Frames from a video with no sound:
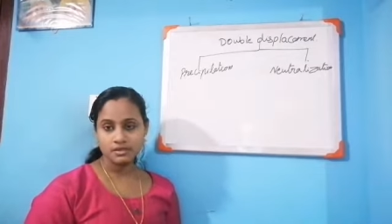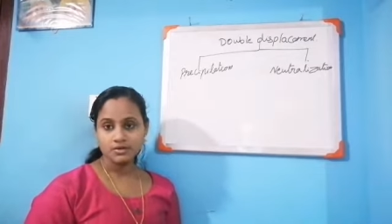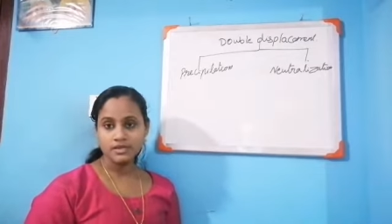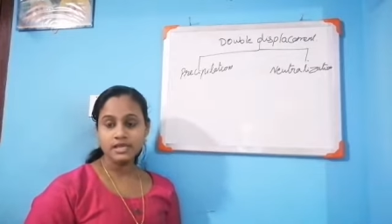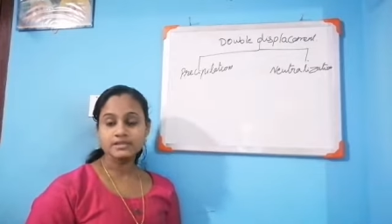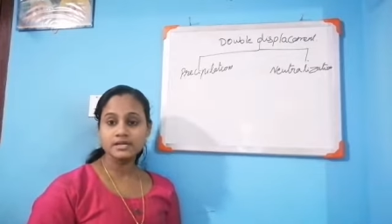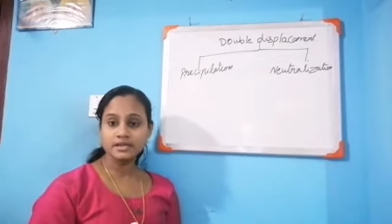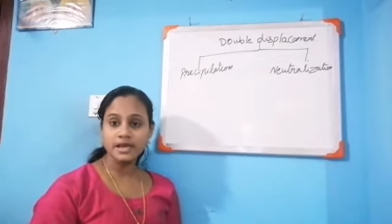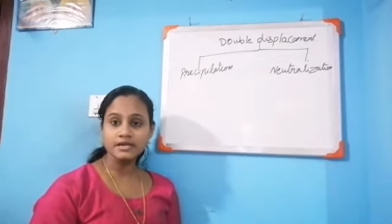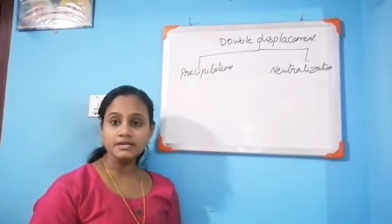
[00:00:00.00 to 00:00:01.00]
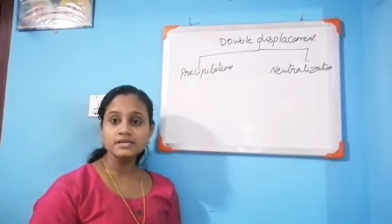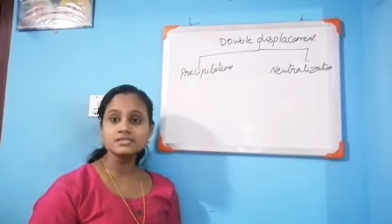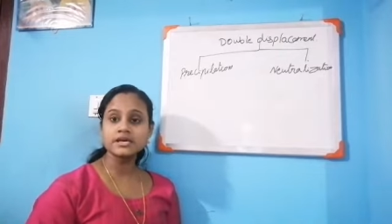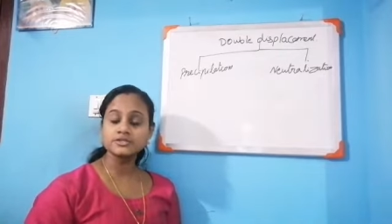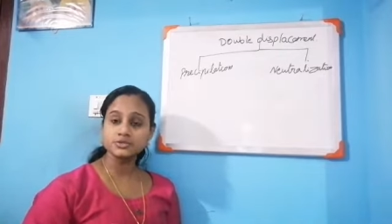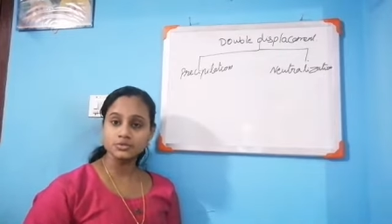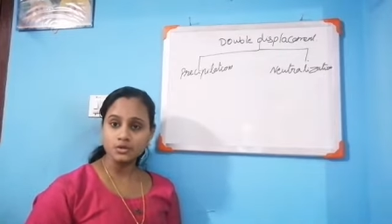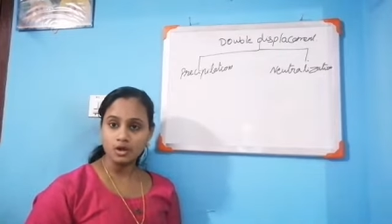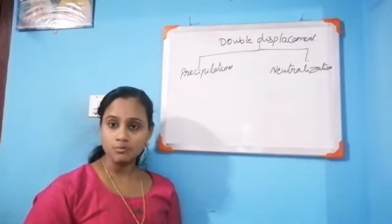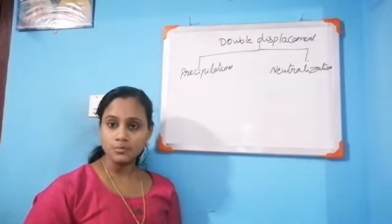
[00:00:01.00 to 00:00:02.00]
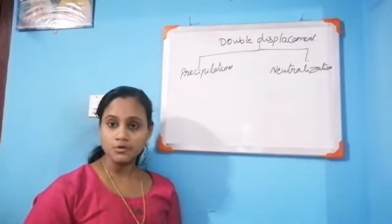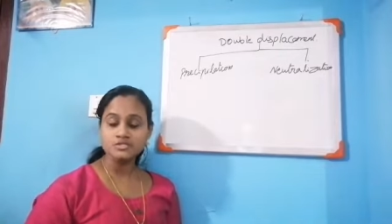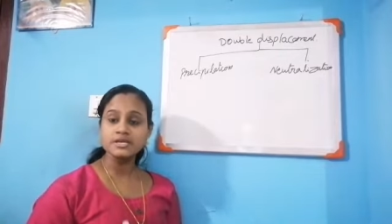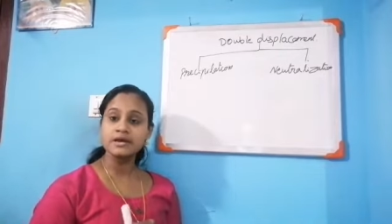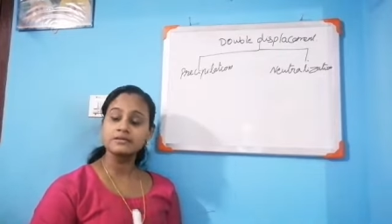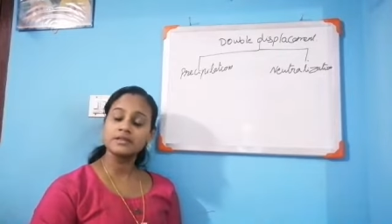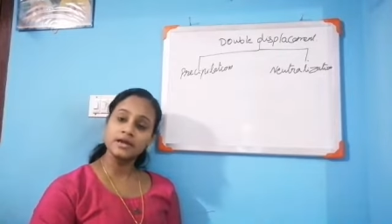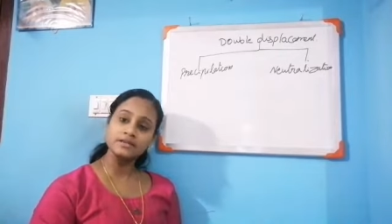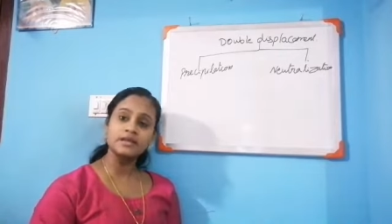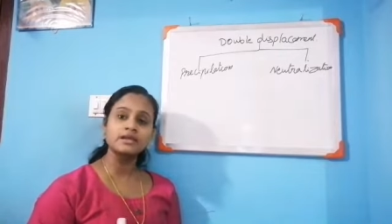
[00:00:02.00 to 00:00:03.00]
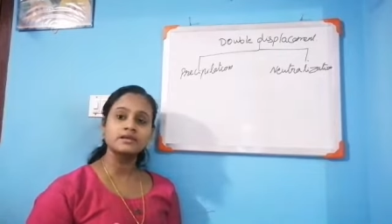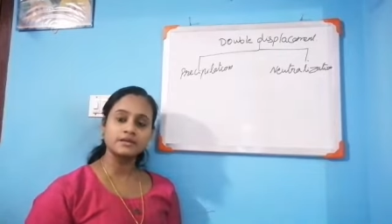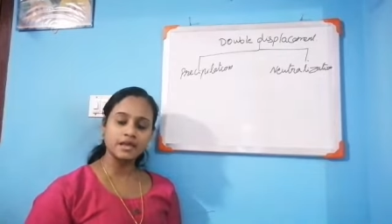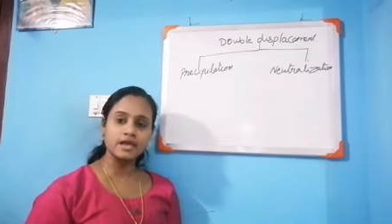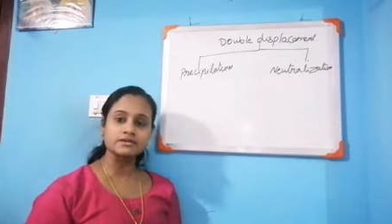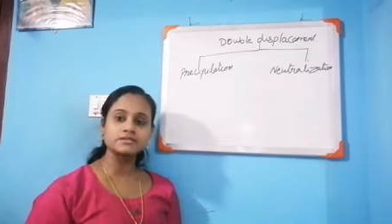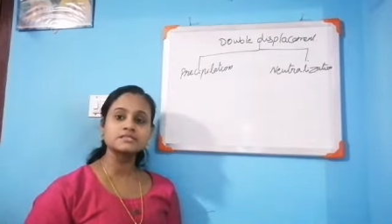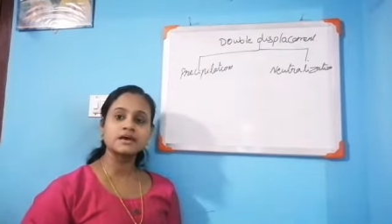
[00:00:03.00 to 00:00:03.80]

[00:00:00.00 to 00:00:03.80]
Okay, the reactants are two compounds that the reactants